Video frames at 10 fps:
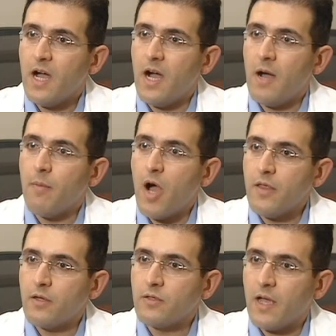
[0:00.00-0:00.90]

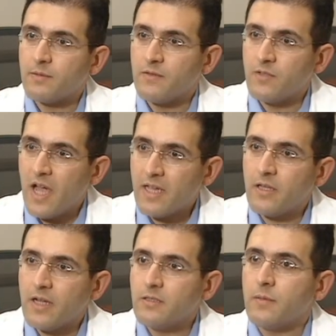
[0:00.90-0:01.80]
other types of
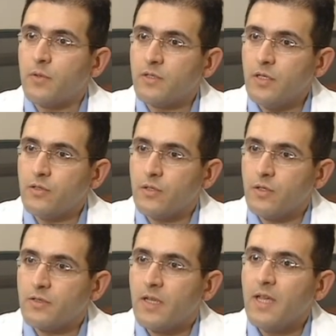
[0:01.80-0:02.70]
diagnostic
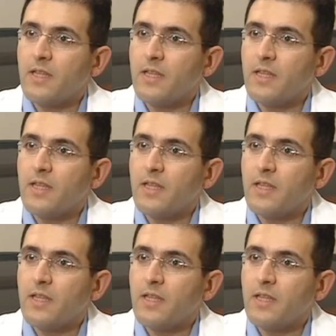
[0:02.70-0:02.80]
procedures